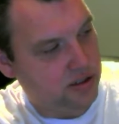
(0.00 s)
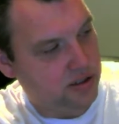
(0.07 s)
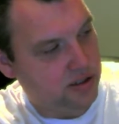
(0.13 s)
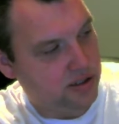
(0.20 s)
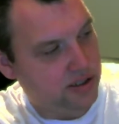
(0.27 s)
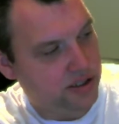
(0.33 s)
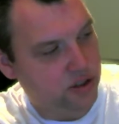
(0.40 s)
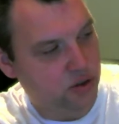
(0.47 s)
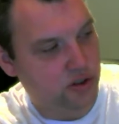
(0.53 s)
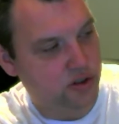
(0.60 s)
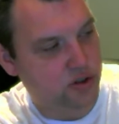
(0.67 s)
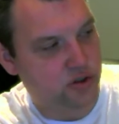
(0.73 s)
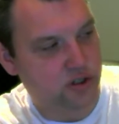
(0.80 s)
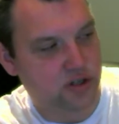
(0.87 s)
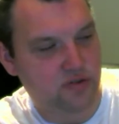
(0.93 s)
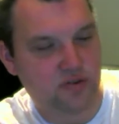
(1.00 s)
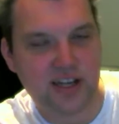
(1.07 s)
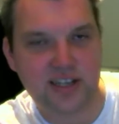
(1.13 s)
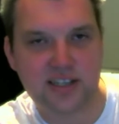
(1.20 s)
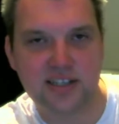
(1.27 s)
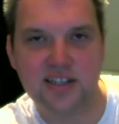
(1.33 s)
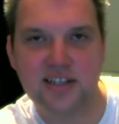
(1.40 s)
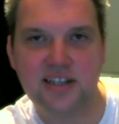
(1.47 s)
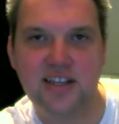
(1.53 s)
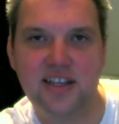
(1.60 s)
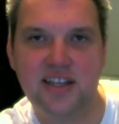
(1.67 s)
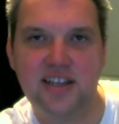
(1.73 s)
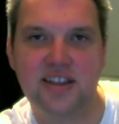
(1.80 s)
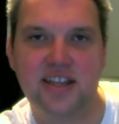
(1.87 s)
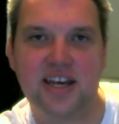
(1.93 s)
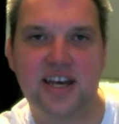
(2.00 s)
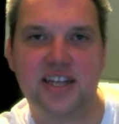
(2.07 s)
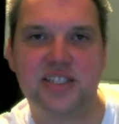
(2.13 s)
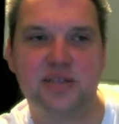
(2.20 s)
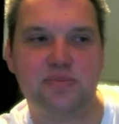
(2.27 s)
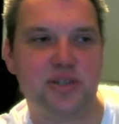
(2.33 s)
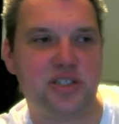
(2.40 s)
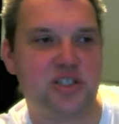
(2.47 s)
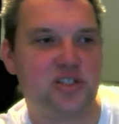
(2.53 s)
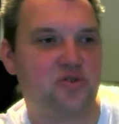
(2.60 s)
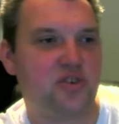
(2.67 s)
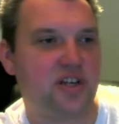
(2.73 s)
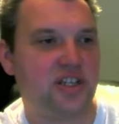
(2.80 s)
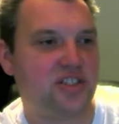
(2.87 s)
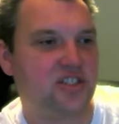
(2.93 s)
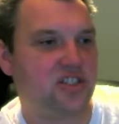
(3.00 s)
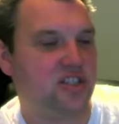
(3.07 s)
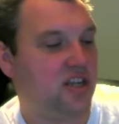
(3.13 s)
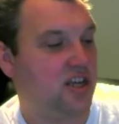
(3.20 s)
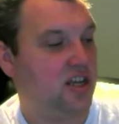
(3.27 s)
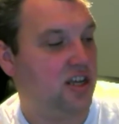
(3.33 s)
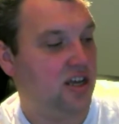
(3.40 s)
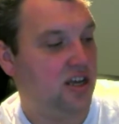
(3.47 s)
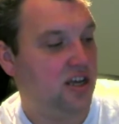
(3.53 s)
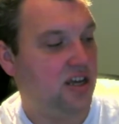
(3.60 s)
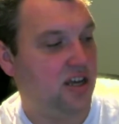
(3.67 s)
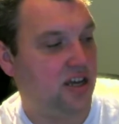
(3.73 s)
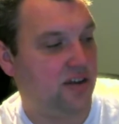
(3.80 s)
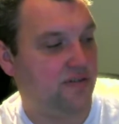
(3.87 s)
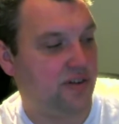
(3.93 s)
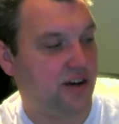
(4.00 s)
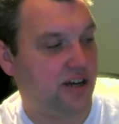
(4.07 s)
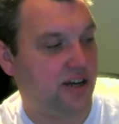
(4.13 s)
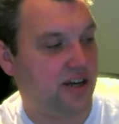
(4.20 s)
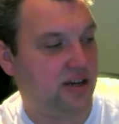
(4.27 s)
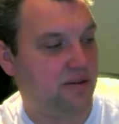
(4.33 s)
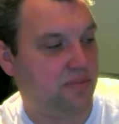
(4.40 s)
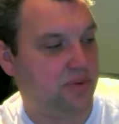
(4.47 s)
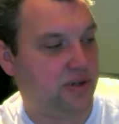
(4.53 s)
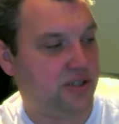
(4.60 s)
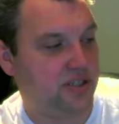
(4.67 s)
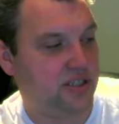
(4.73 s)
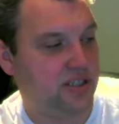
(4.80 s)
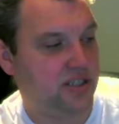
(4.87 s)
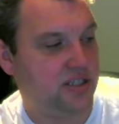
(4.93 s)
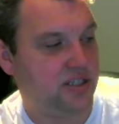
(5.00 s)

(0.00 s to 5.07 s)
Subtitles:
it's going to turn right. That's a bit strange. If I press here,